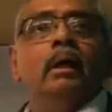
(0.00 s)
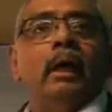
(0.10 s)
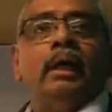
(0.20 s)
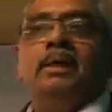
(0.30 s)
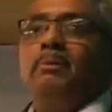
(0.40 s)

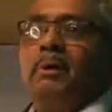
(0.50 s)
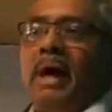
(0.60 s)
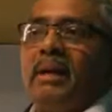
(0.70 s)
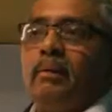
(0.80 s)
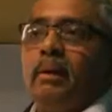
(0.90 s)
Eligible
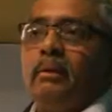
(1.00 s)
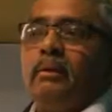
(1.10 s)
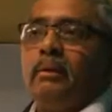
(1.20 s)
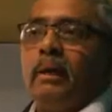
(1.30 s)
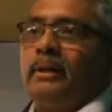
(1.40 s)

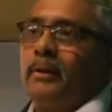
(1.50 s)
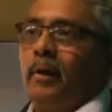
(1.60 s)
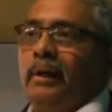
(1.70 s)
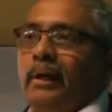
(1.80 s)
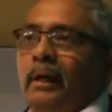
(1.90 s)
bachelors, I
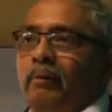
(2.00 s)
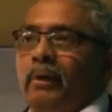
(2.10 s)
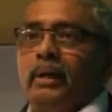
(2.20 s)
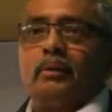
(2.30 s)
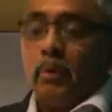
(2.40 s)
strongly
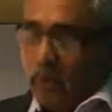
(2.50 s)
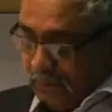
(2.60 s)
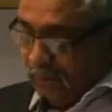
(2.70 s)
recommend this book to